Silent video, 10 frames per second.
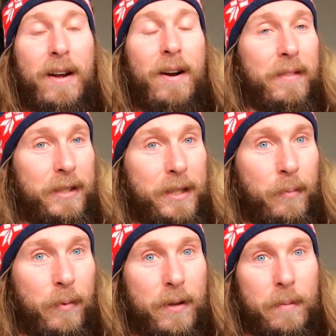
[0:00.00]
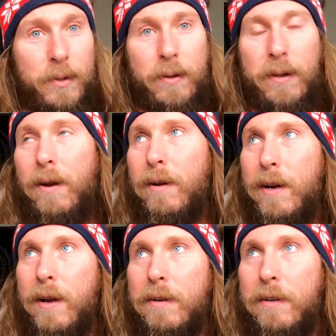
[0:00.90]
on the ship with them. So they all
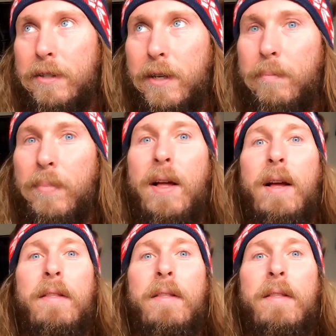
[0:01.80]
get out to the ship.